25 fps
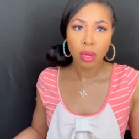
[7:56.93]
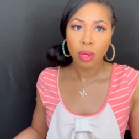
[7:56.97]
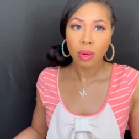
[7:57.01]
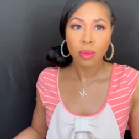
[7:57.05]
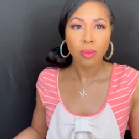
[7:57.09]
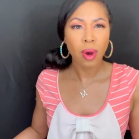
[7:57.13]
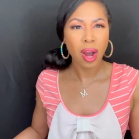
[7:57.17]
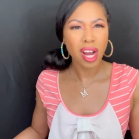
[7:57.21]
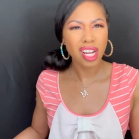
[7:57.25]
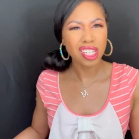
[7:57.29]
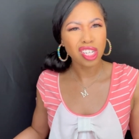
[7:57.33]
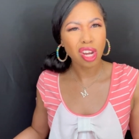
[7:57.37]

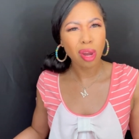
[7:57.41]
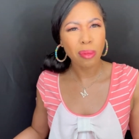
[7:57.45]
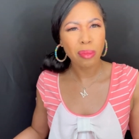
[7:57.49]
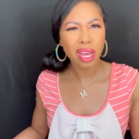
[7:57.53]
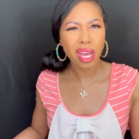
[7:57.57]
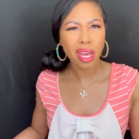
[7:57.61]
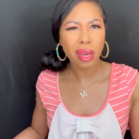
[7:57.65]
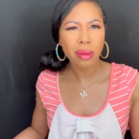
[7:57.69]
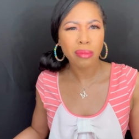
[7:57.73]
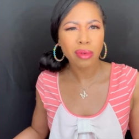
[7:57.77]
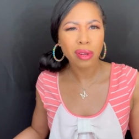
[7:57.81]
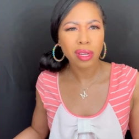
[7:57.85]
Why does your
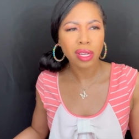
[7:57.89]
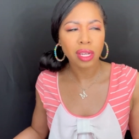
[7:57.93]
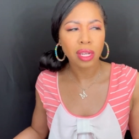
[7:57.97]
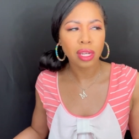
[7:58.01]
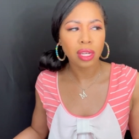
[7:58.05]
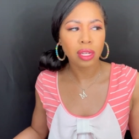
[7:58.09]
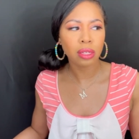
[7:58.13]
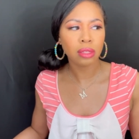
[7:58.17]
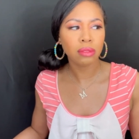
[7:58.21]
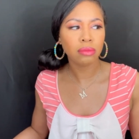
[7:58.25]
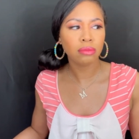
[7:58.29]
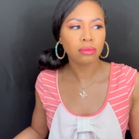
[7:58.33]
man
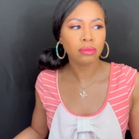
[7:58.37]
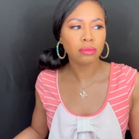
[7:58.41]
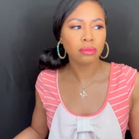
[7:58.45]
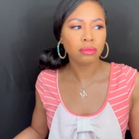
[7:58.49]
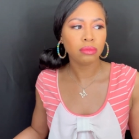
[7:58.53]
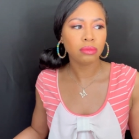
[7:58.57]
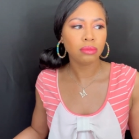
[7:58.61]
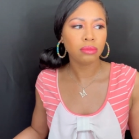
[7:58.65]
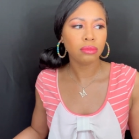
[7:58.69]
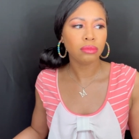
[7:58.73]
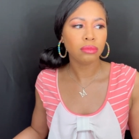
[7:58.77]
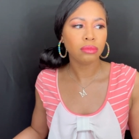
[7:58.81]
bring
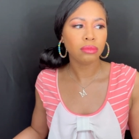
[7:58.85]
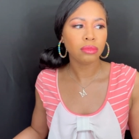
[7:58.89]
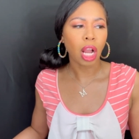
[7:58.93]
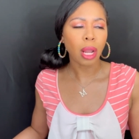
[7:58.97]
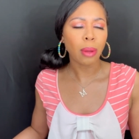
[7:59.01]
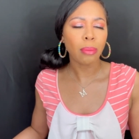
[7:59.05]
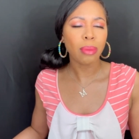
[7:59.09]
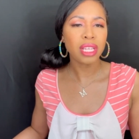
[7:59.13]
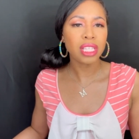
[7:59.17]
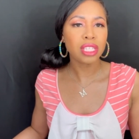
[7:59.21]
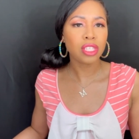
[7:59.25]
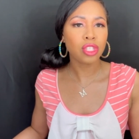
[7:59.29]

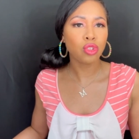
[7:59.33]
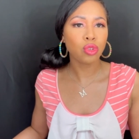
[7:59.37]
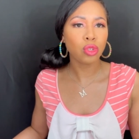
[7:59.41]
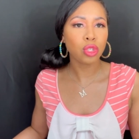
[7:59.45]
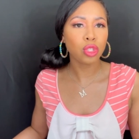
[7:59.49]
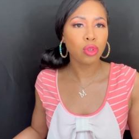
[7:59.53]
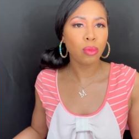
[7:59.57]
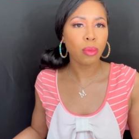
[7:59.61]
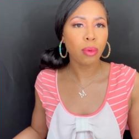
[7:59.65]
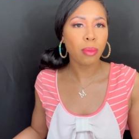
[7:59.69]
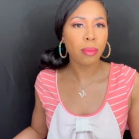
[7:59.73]
pizza to a Super